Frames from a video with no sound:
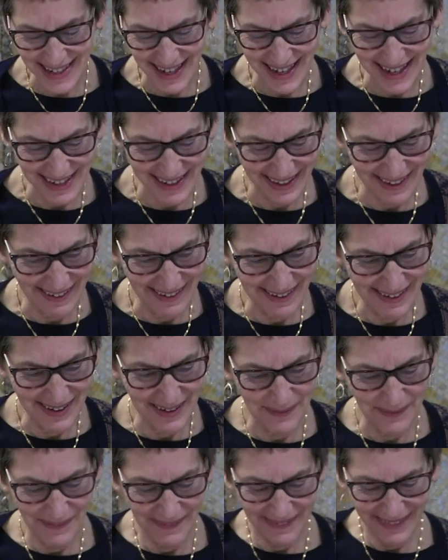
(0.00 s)
I,
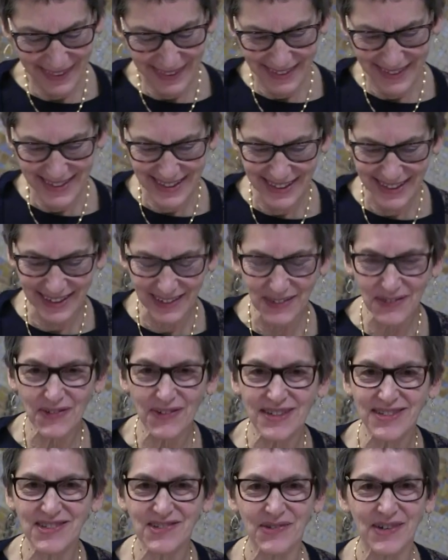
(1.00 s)
um, there's a little
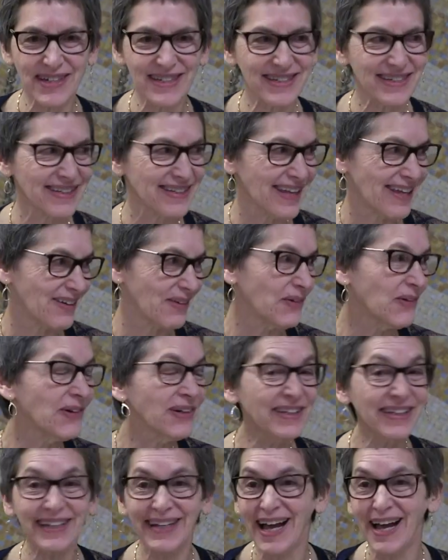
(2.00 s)
frustration that
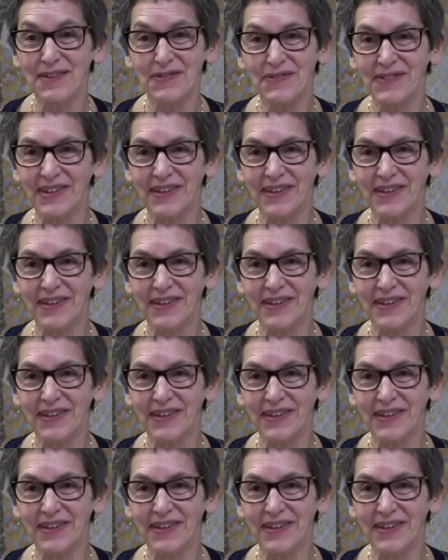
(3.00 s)
Earl and I